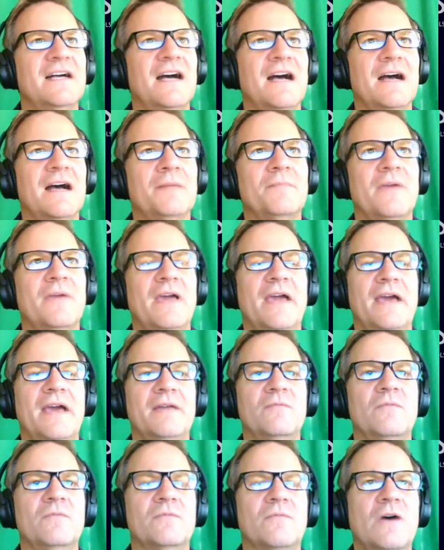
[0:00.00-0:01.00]

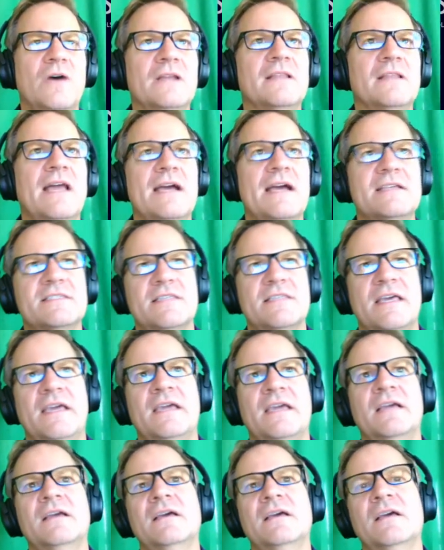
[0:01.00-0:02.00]
And one last
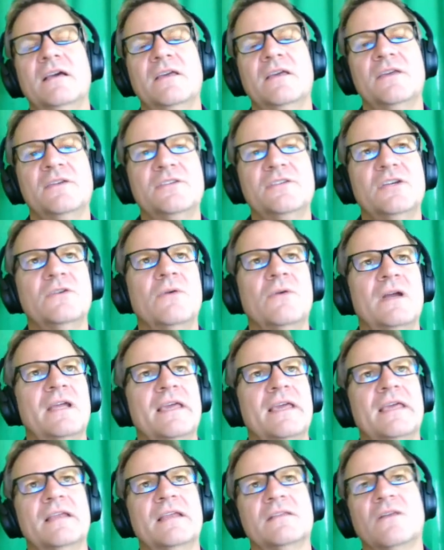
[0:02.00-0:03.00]
thing, you do
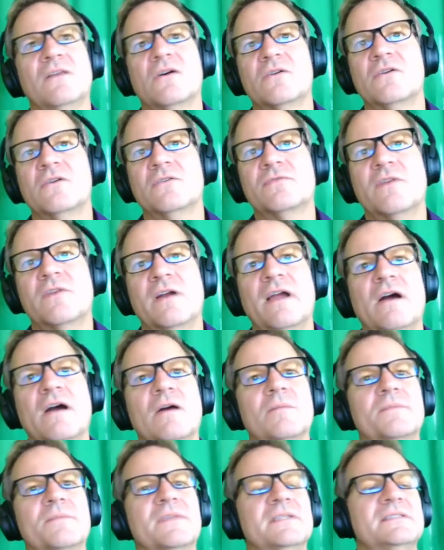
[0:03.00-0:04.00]
want to get a local for
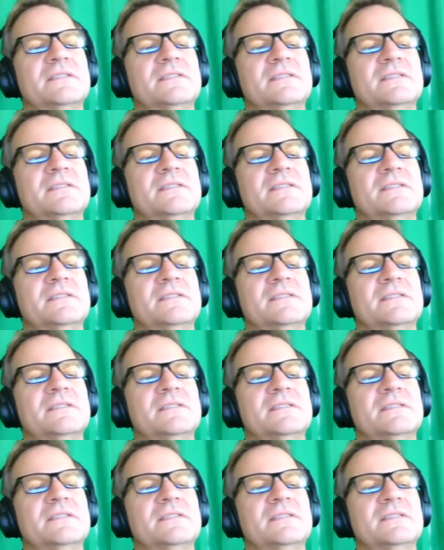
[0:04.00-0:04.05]
help.